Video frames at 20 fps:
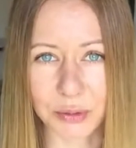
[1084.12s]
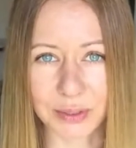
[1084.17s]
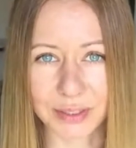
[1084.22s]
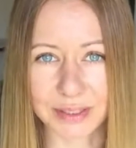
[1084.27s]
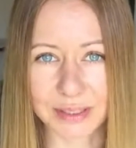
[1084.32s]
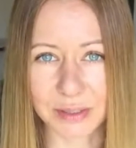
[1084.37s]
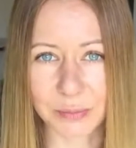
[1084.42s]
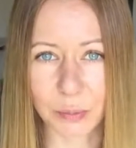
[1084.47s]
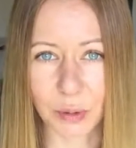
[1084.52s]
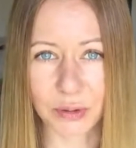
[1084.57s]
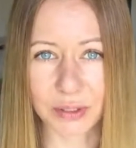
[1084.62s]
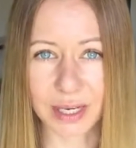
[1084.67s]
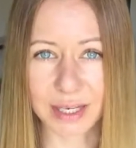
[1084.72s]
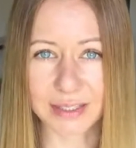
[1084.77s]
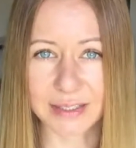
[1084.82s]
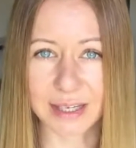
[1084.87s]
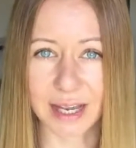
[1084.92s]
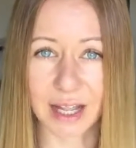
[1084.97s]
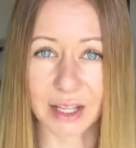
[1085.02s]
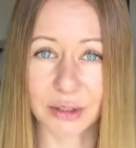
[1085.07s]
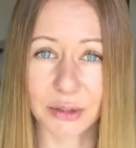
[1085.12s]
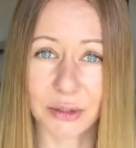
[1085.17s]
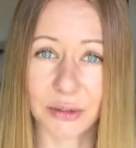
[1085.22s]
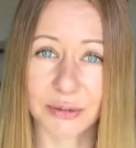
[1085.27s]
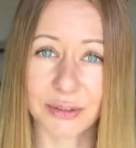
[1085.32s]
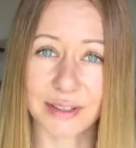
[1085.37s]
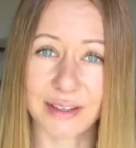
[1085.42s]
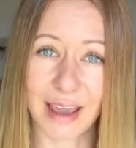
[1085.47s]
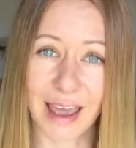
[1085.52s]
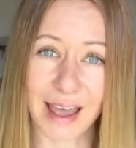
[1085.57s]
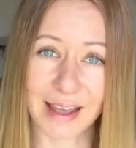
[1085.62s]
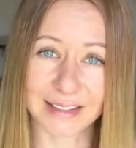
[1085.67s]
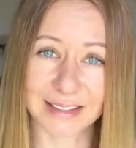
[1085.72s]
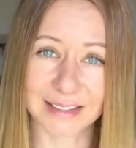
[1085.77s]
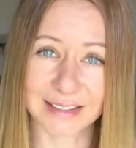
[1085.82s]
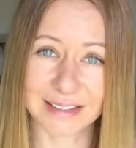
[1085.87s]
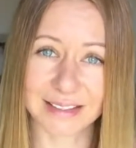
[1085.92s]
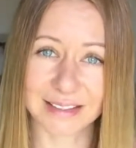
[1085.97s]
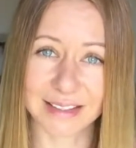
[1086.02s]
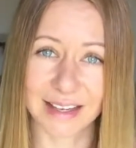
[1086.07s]
you at this point and tell you,
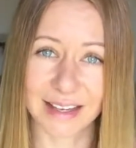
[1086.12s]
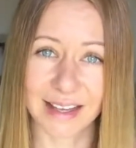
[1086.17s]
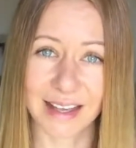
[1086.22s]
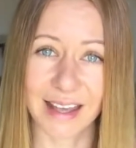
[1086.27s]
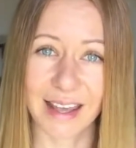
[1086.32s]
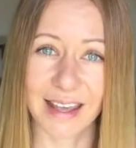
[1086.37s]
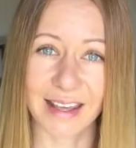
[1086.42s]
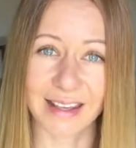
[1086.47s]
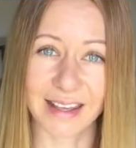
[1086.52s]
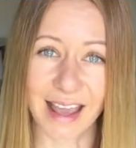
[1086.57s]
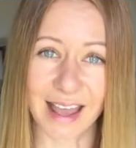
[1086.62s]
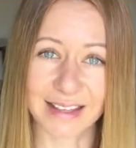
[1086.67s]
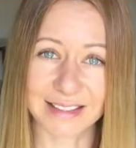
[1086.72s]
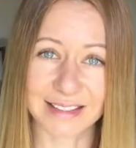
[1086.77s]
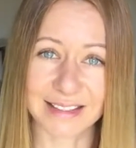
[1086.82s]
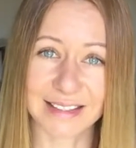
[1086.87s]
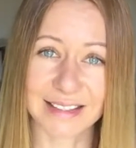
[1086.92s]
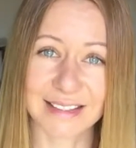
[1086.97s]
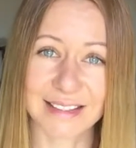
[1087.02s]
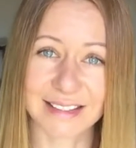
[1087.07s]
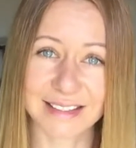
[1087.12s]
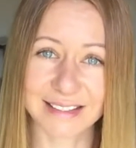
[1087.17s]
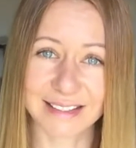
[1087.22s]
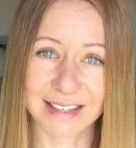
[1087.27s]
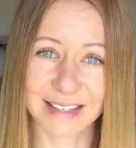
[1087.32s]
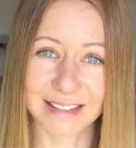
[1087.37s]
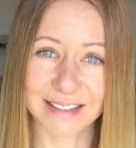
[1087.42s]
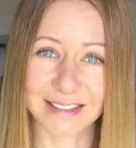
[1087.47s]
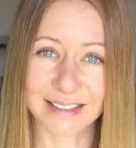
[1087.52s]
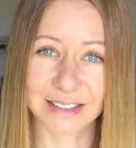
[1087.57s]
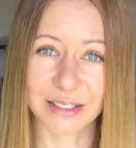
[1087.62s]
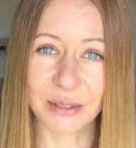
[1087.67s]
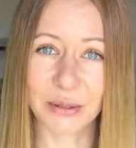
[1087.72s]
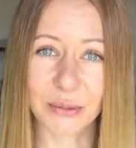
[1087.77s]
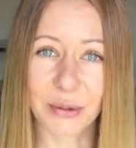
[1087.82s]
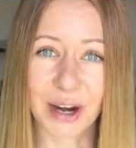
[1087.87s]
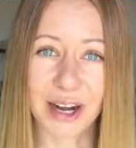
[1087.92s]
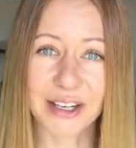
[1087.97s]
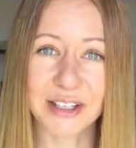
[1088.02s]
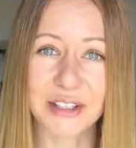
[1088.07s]
yes, this is it. You
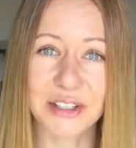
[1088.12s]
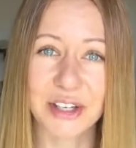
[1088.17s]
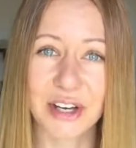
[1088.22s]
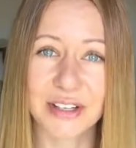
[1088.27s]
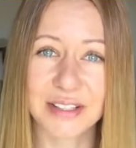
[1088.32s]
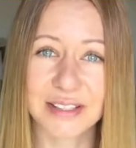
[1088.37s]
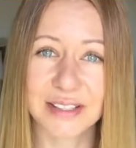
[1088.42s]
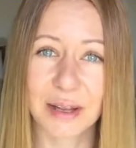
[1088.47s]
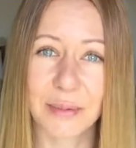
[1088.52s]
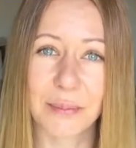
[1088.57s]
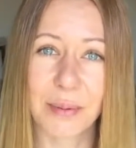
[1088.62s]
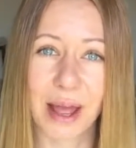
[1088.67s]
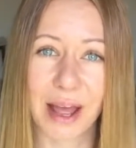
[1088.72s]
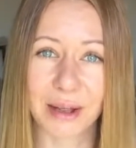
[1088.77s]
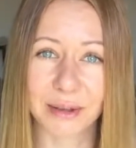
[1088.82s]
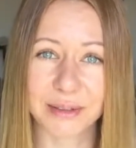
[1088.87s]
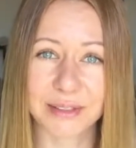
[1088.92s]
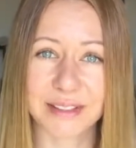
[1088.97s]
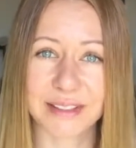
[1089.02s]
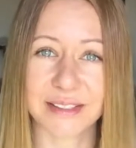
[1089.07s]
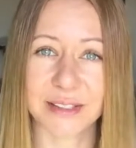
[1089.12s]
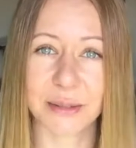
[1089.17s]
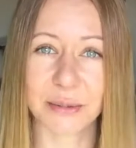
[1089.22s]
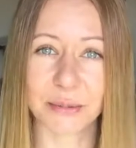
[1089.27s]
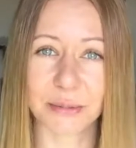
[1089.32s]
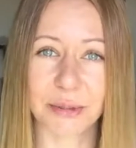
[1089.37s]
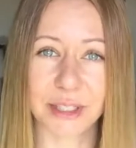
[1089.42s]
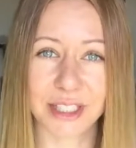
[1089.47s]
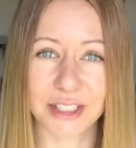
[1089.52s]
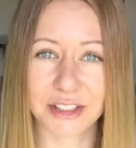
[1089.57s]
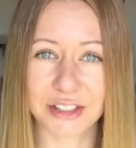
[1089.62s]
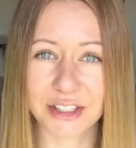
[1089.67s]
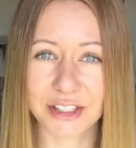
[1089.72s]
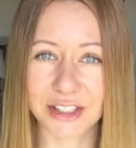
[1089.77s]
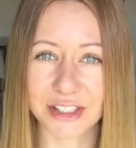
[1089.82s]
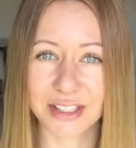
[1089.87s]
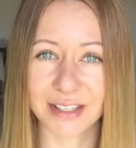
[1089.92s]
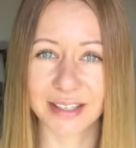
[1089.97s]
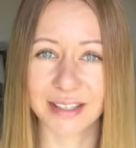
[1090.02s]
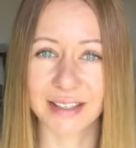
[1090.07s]
are just about to
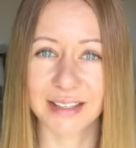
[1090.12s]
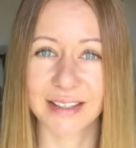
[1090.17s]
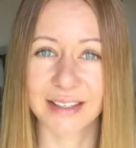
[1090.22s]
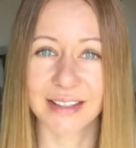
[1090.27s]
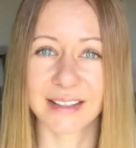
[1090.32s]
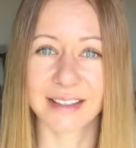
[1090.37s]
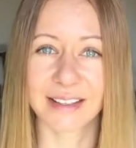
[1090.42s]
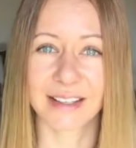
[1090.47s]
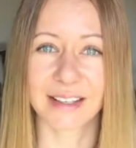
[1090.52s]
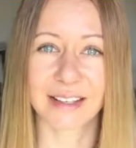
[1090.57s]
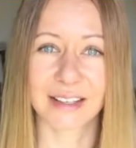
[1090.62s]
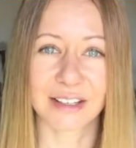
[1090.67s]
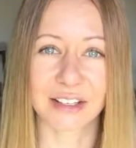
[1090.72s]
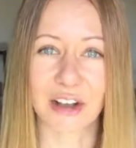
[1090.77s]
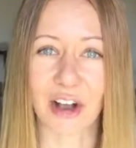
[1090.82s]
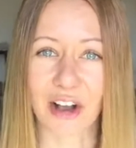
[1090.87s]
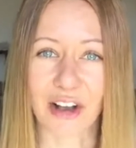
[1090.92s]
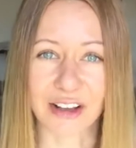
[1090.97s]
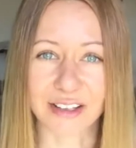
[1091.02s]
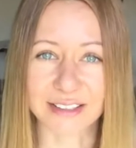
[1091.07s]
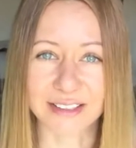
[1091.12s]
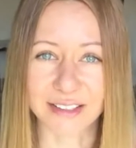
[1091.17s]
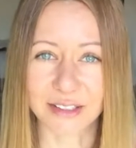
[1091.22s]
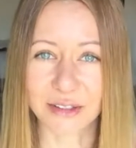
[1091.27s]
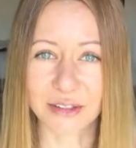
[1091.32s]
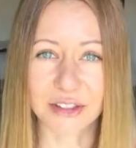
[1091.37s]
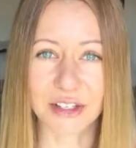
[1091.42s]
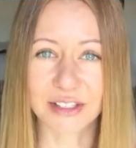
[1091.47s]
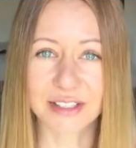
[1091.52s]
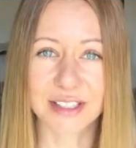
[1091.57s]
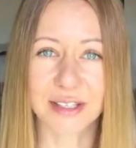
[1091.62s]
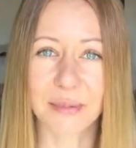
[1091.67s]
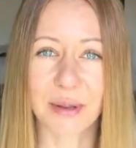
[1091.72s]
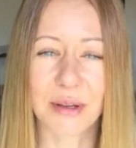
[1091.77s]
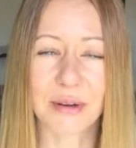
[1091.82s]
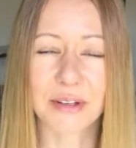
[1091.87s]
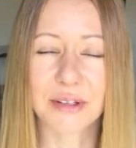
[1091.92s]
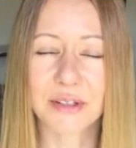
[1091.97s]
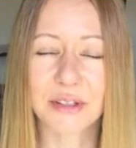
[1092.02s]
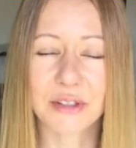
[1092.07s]
reach God. You're just
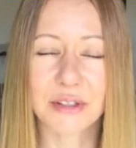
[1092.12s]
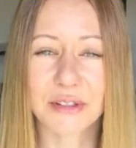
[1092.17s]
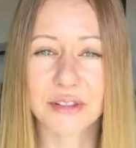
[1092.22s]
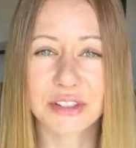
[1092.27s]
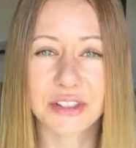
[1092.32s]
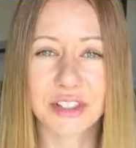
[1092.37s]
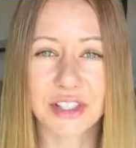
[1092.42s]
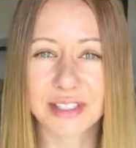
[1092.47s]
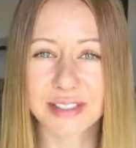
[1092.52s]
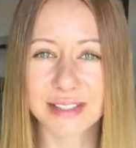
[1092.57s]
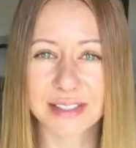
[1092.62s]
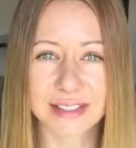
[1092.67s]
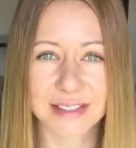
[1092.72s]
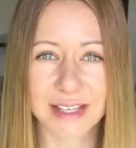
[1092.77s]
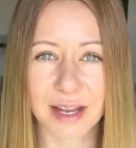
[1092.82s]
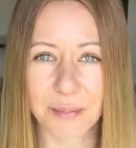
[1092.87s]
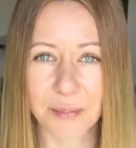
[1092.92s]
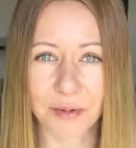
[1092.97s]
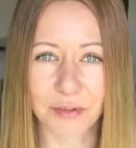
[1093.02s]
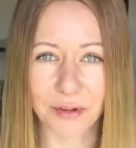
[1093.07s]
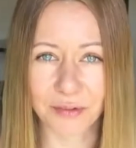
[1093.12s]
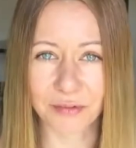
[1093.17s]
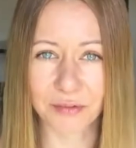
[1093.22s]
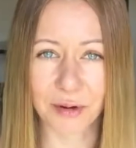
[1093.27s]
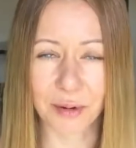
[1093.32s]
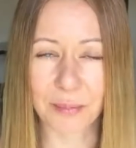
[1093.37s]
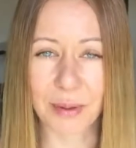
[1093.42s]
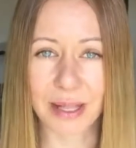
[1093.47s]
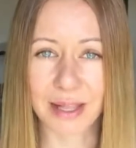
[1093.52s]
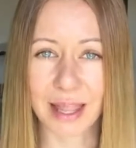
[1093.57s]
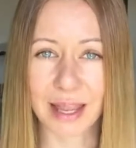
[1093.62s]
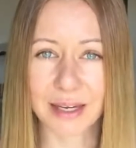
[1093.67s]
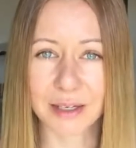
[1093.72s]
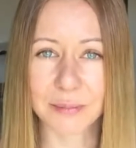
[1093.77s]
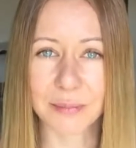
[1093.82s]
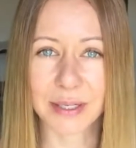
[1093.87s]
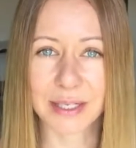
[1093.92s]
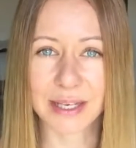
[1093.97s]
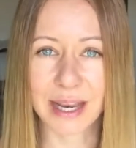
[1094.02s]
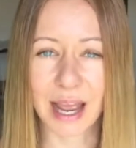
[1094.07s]
a step up from
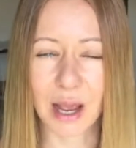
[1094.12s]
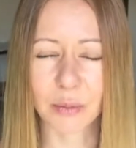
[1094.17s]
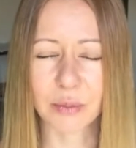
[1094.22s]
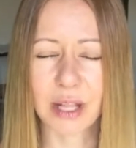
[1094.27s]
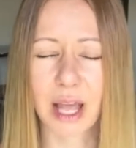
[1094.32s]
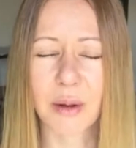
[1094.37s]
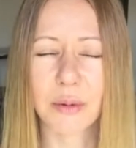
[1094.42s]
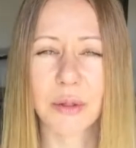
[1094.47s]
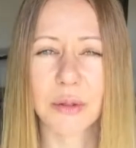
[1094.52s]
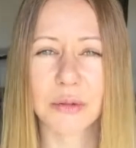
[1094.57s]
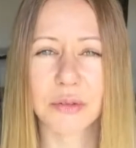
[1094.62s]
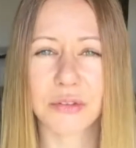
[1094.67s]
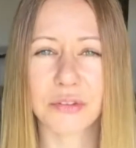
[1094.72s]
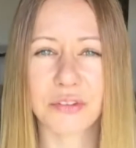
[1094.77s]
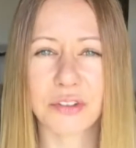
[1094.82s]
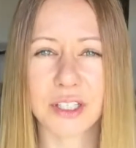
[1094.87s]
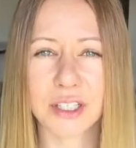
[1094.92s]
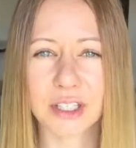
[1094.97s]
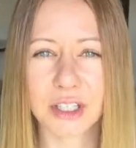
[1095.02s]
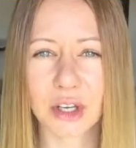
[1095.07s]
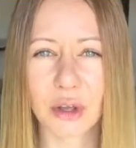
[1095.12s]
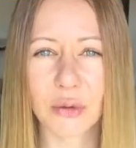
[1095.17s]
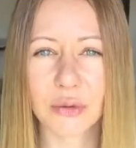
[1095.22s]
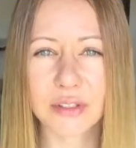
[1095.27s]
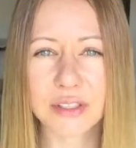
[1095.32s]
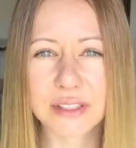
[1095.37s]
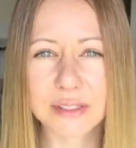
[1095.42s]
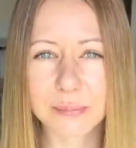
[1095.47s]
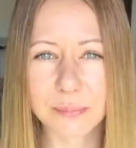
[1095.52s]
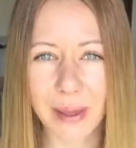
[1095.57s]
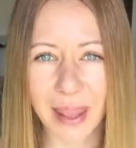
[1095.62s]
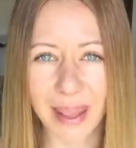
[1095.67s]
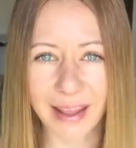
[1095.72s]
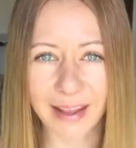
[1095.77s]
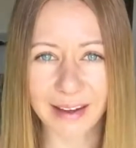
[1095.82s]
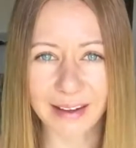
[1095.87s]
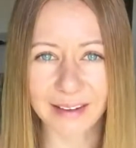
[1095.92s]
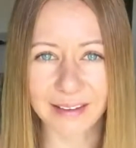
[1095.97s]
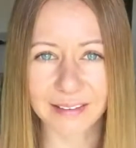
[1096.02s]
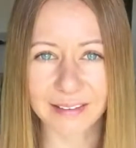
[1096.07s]
enlightenment now. Now you're feeling all this
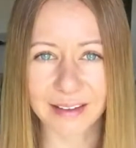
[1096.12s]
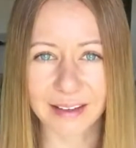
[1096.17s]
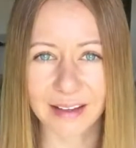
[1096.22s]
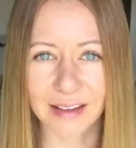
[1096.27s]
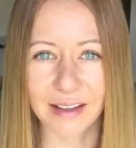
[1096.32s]
pain,